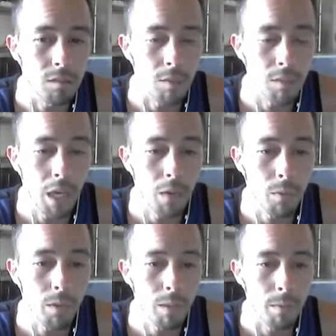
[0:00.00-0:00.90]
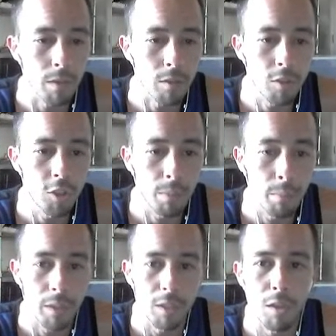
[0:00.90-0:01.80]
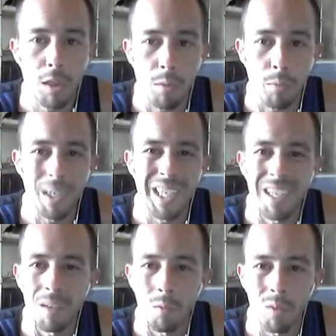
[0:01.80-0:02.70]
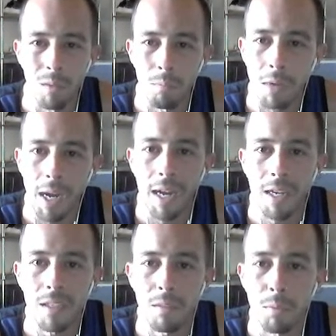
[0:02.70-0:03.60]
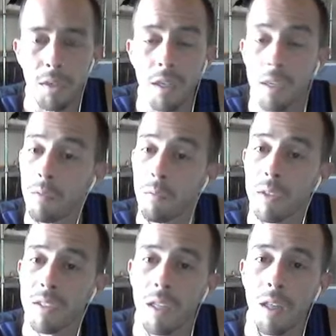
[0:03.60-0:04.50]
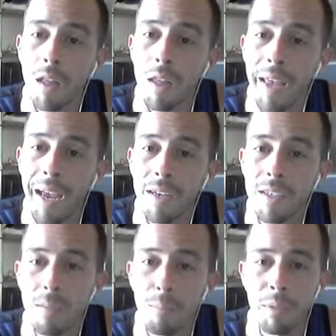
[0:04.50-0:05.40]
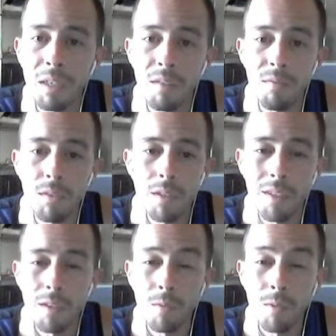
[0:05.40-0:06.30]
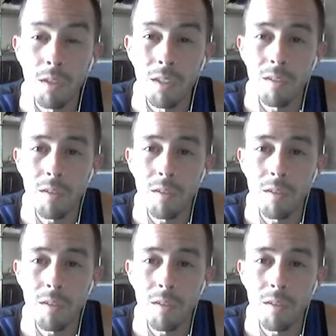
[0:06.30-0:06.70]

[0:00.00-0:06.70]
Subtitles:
worried about shipping 3 in one box, but it wasn't that big of a deal, really.